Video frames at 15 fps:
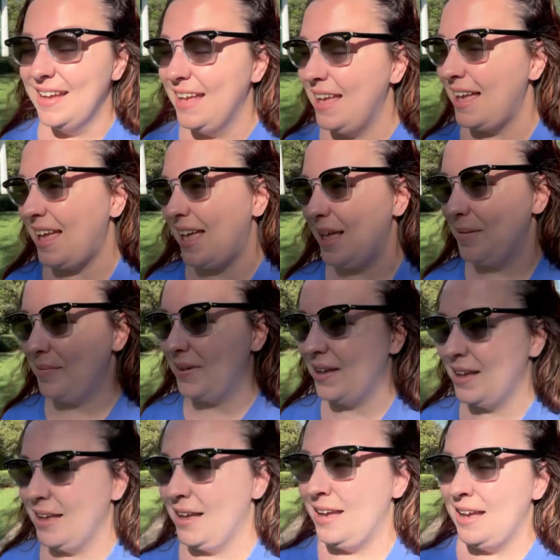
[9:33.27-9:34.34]
Gonna
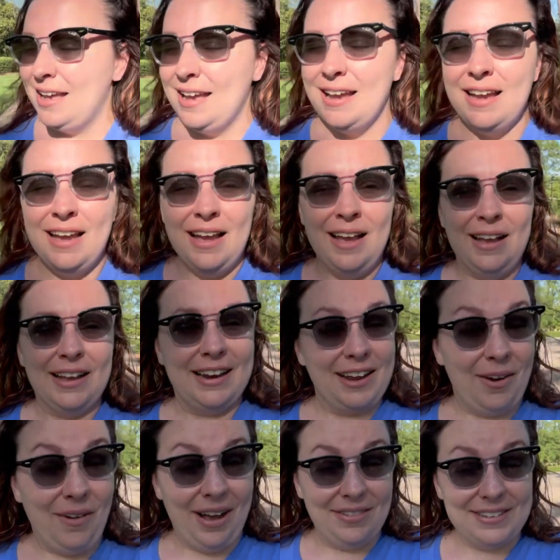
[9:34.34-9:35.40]
go
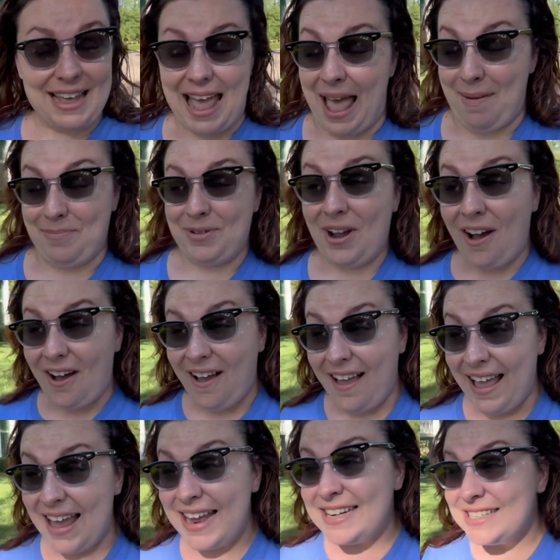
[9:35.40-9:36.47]
off to
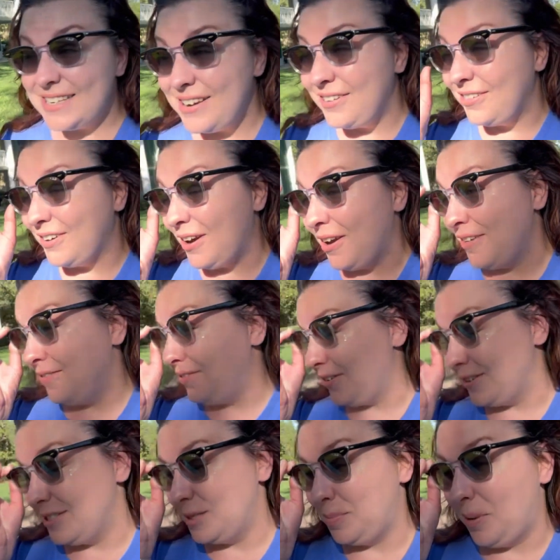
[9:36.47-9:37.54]
Epcot for our
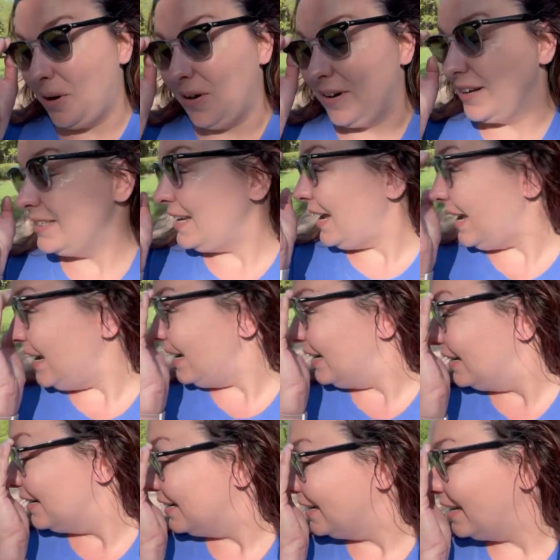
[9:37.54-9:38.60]
first park day.
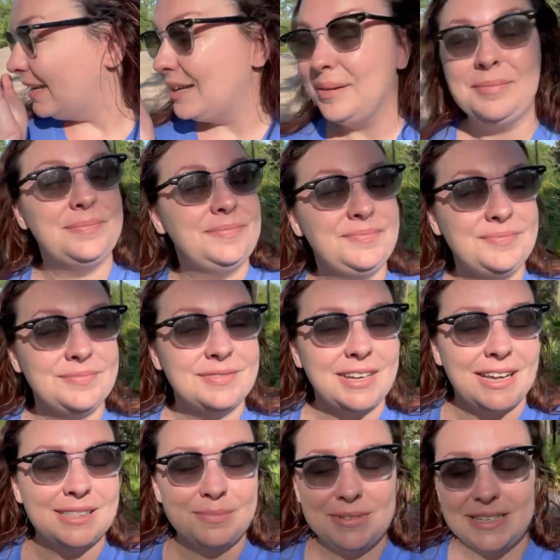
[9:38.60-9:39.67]

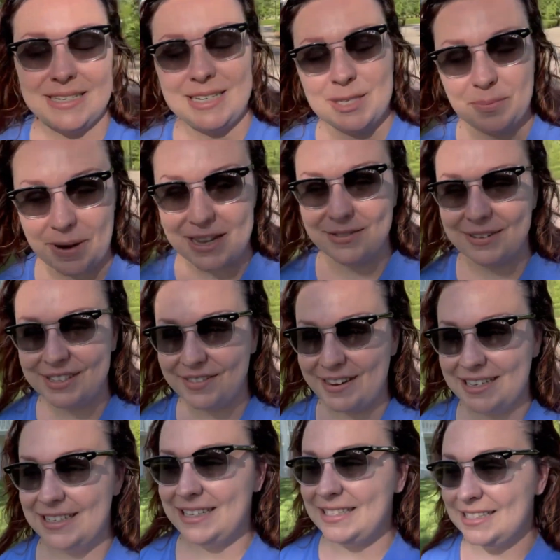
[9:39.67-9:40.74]
Got some Disney Springs
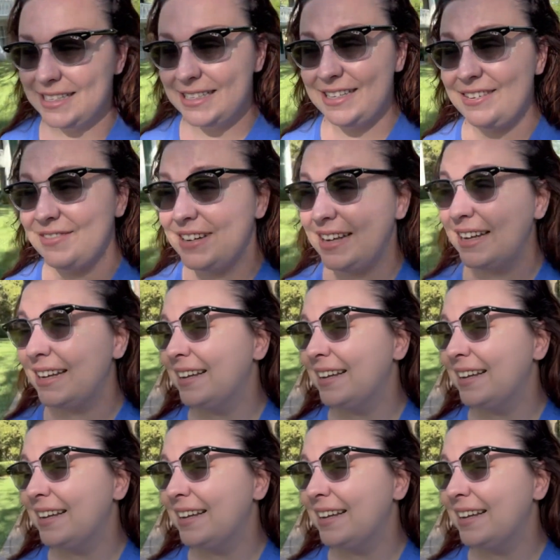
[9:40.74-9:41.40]
reservations this evening.